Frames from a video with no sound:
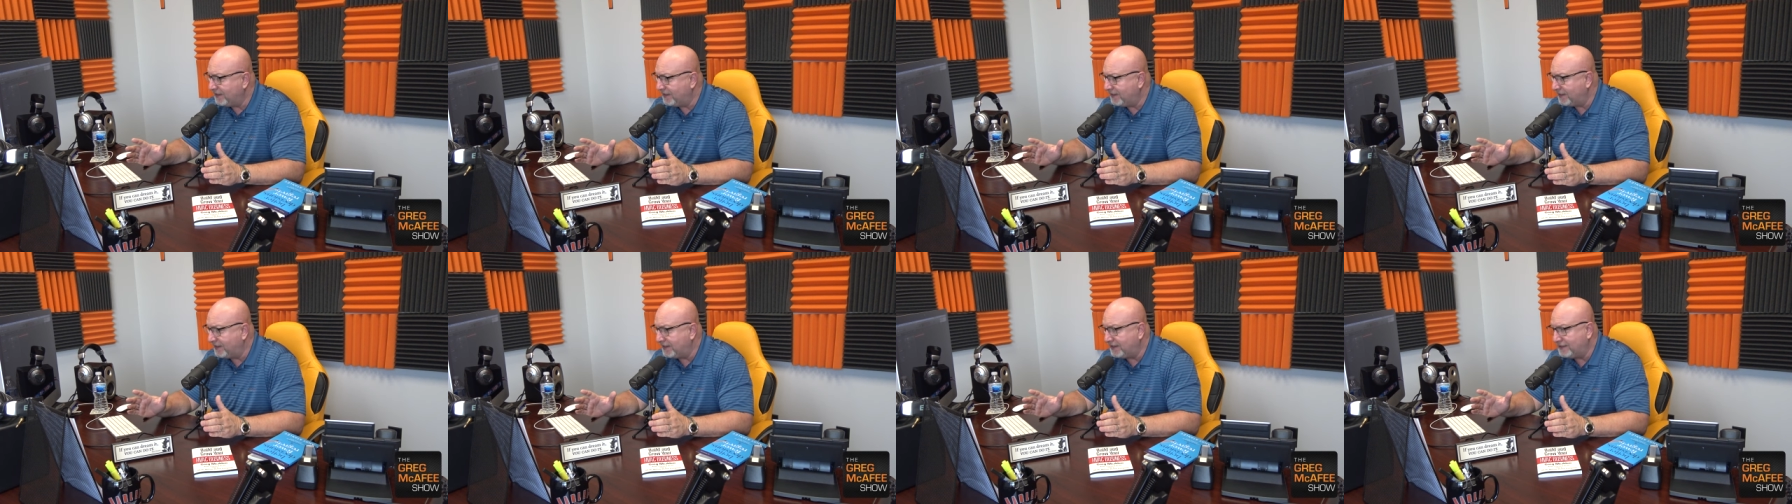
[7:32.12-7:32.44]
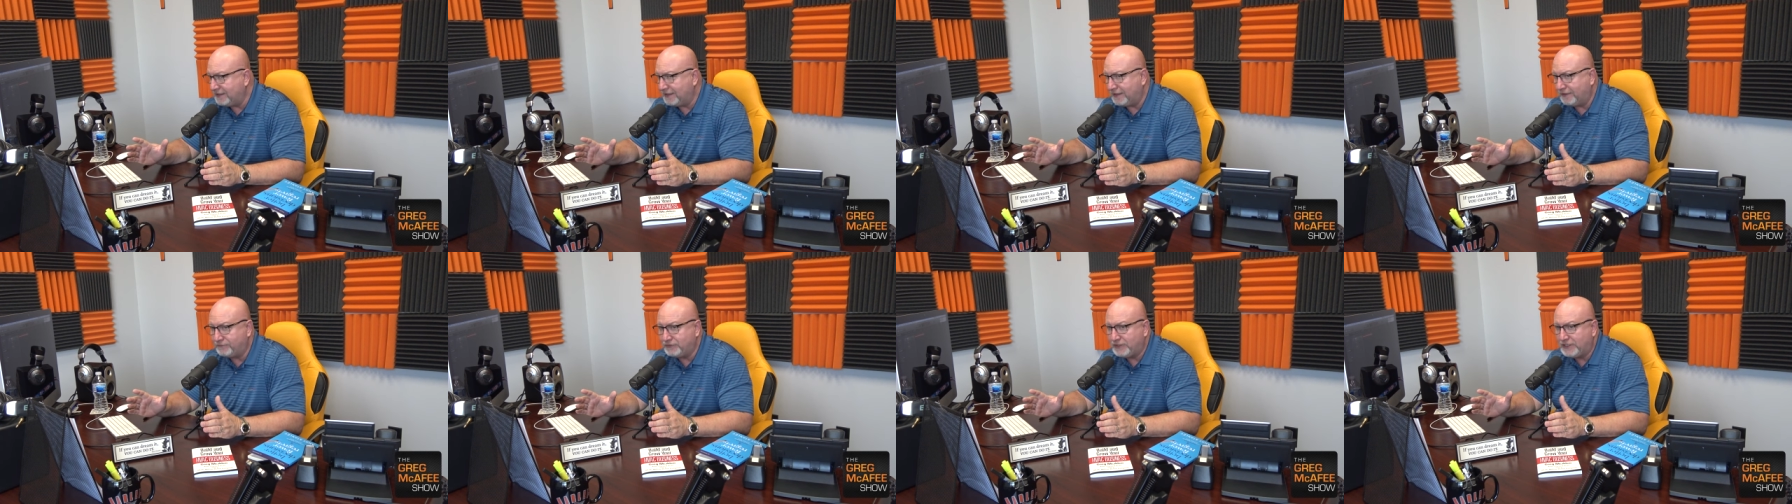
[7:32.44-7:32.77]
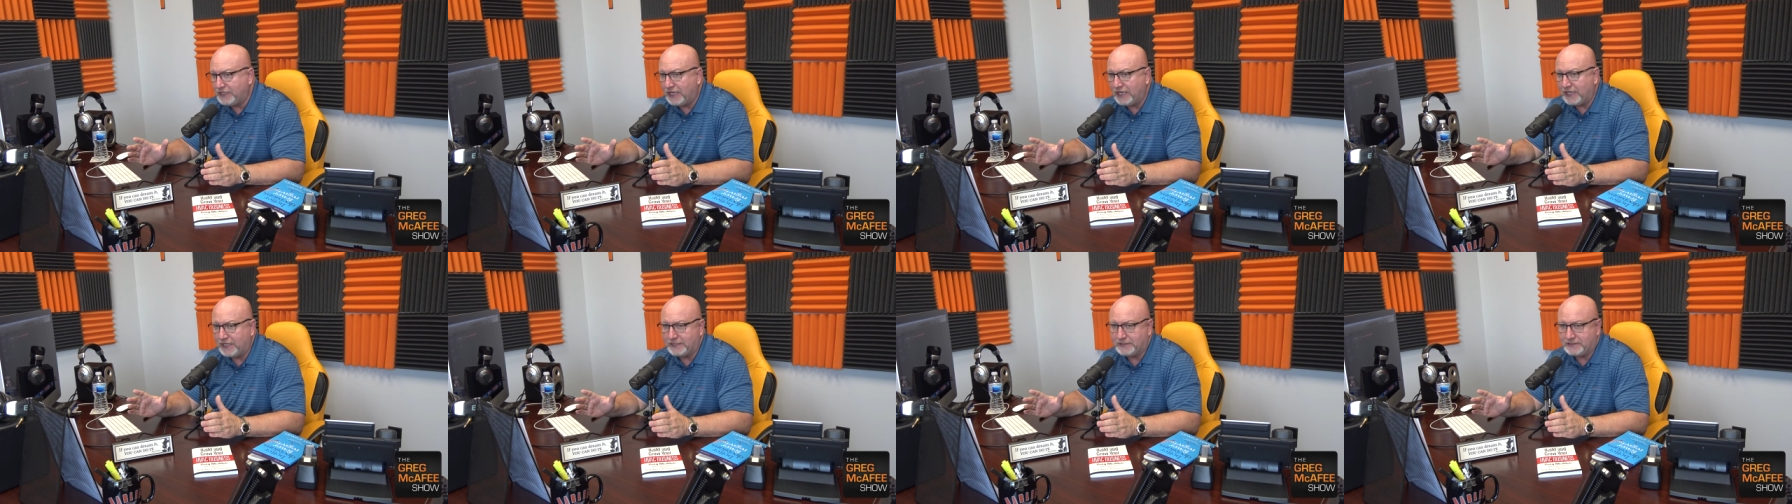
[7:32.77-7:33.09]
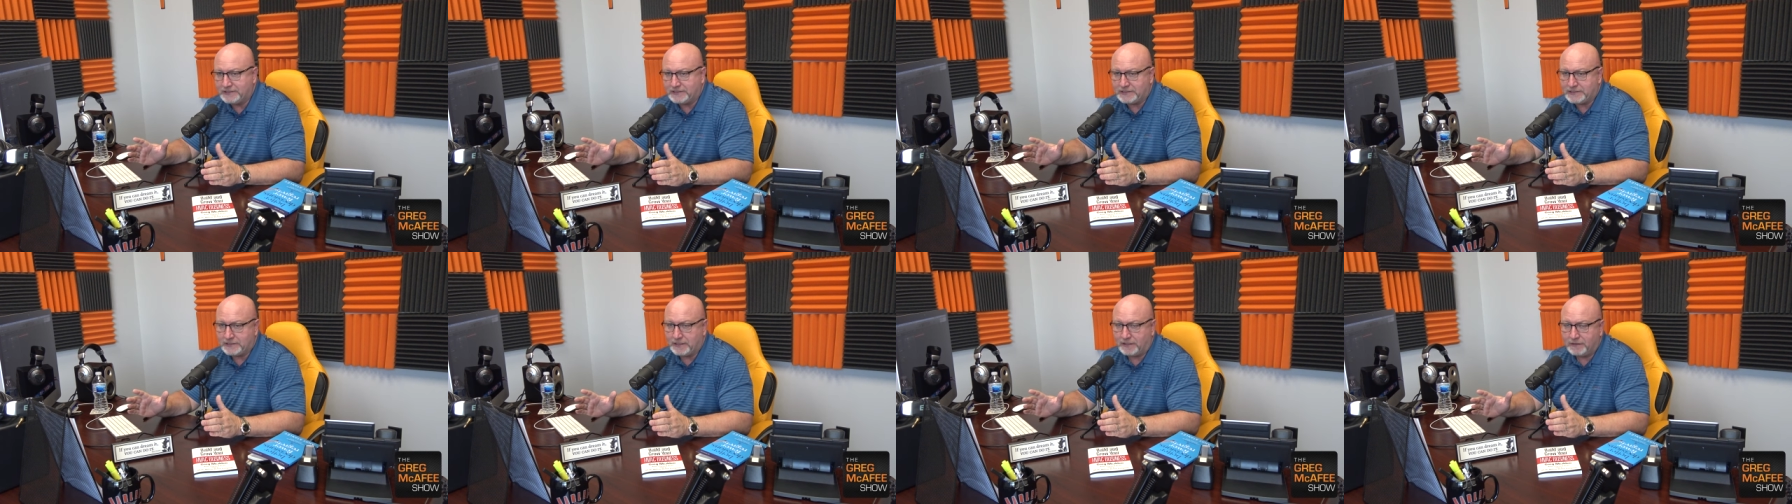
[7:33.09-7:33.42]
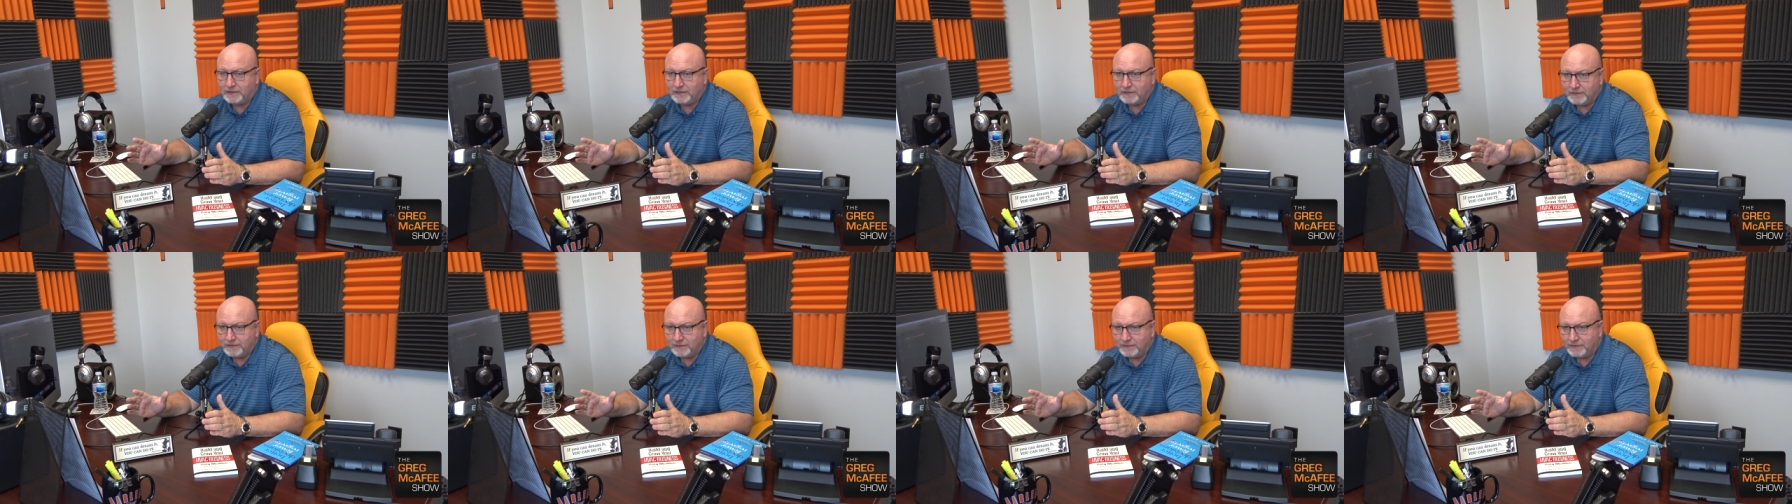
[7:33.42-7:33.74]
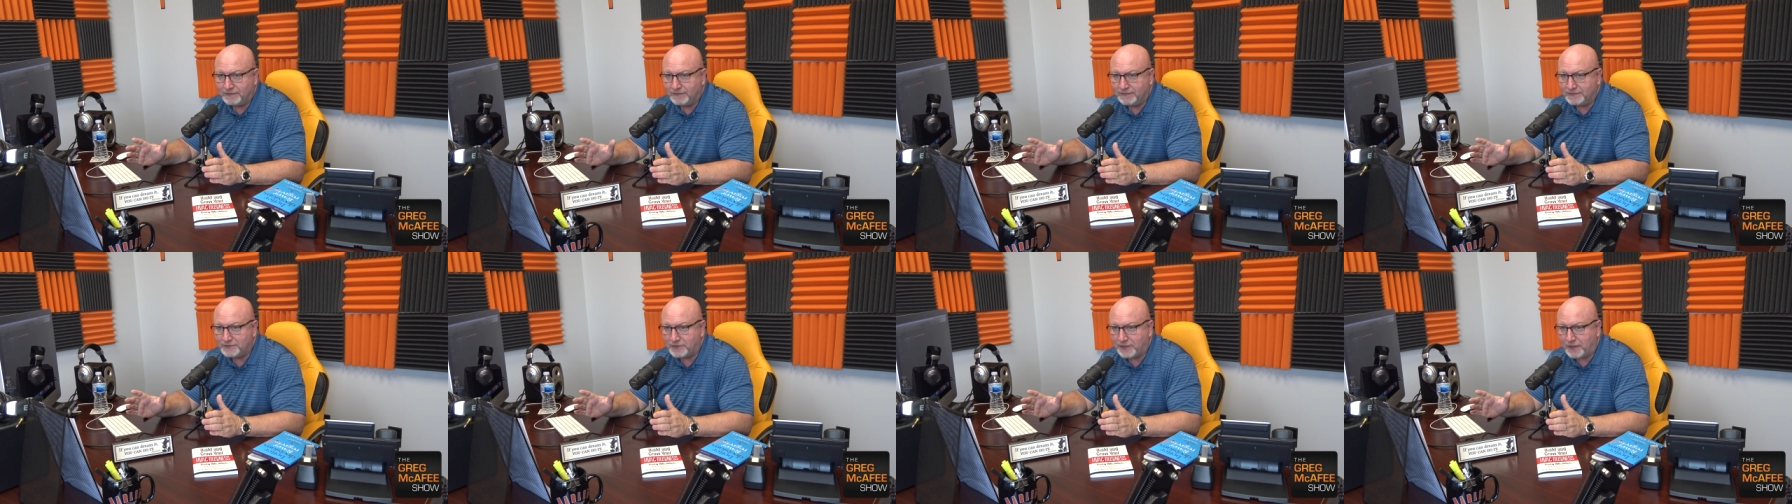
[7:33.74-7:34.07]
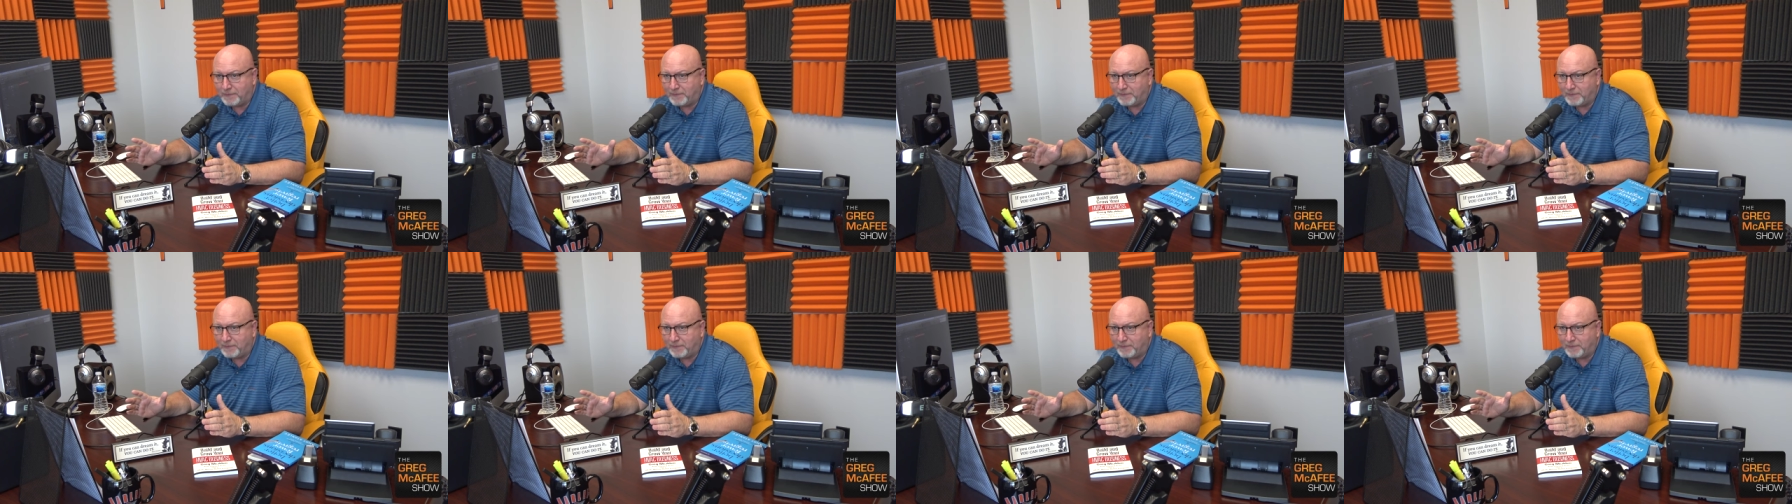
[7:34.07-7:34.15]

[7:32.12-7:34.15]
and I love guns. So